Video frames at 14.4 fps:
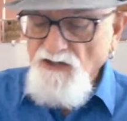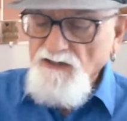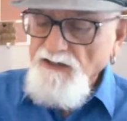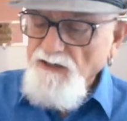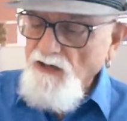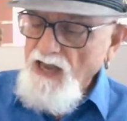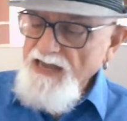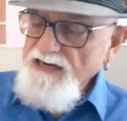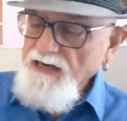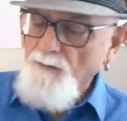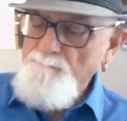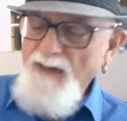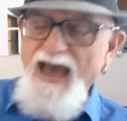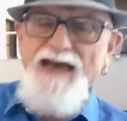a little like a
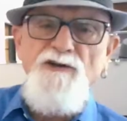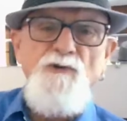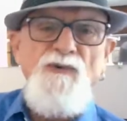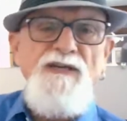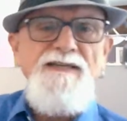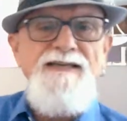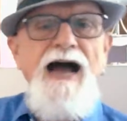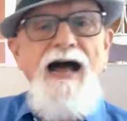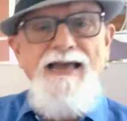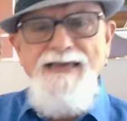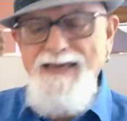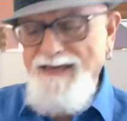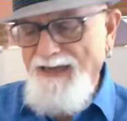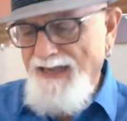battery dying,